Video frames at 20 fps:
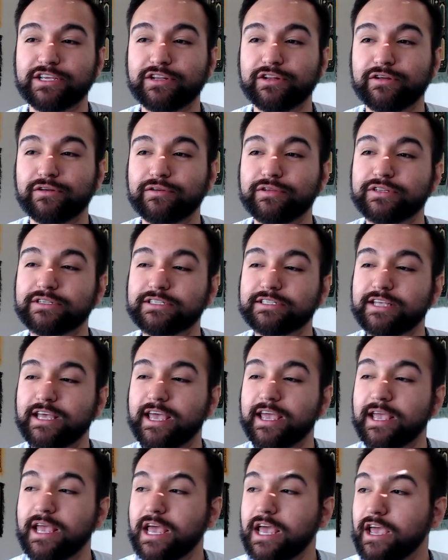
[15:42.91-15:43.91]
You just
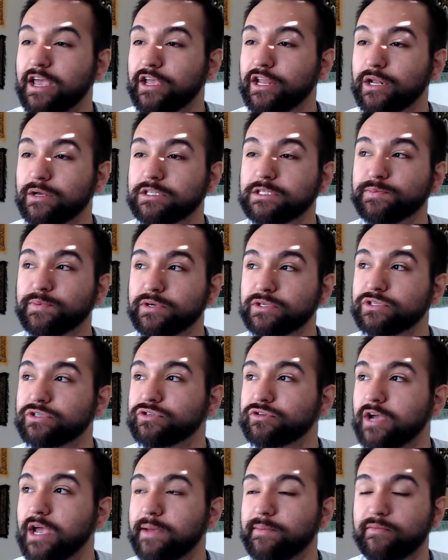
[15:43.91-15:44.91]
say, spiritual
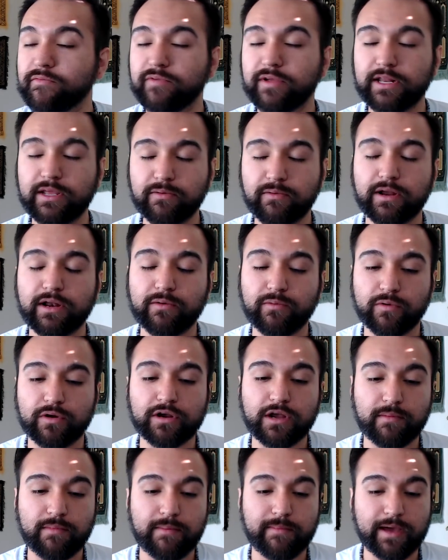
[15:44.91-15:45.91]
tribe, I really want to
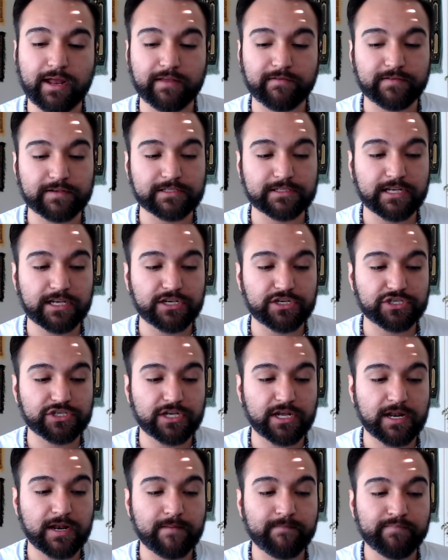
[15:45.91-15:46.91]
work on my
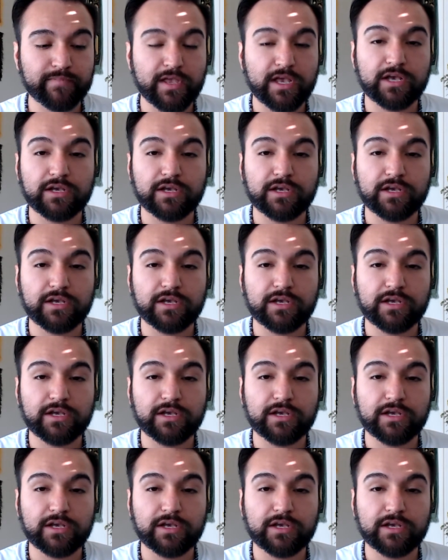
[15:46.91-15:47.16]
manifestation.